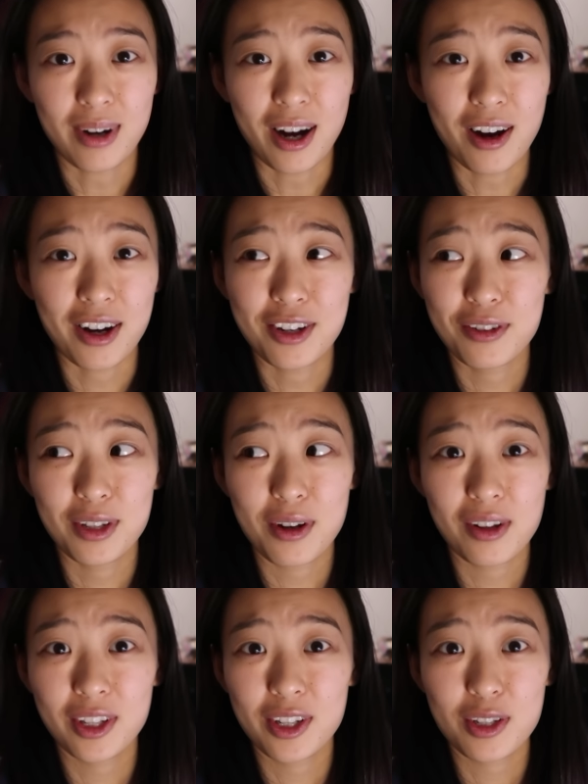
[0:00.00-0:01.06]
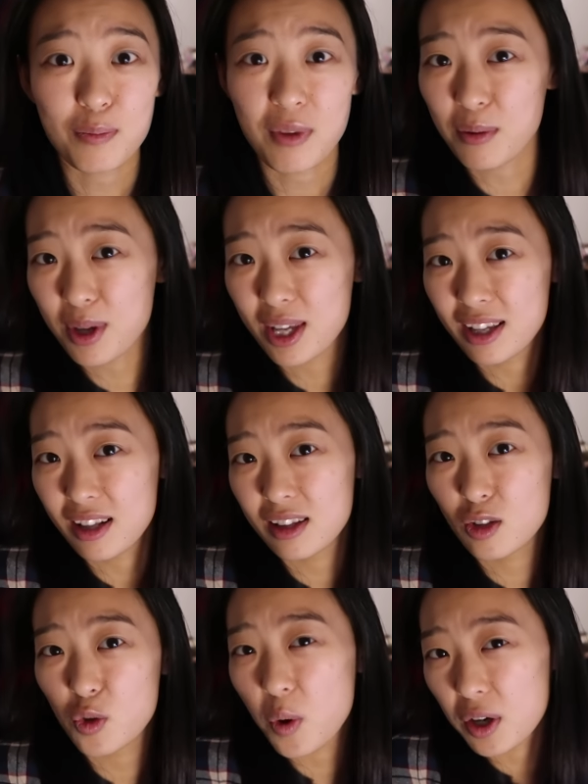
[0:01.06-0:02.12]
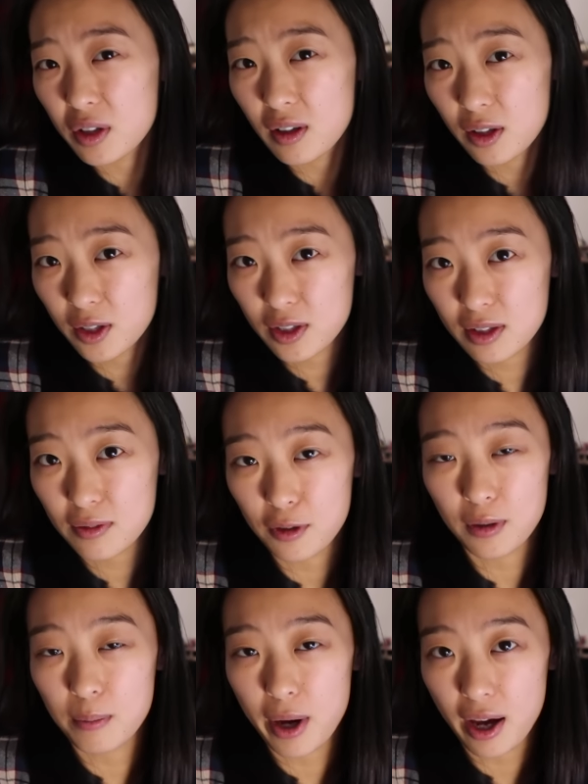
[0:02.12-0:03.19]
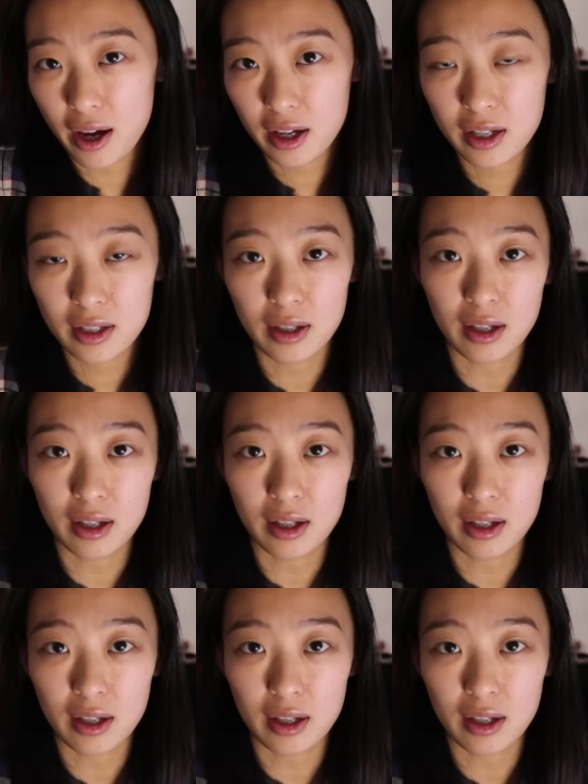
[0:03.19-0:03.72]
$100, maybe $200 for a bag.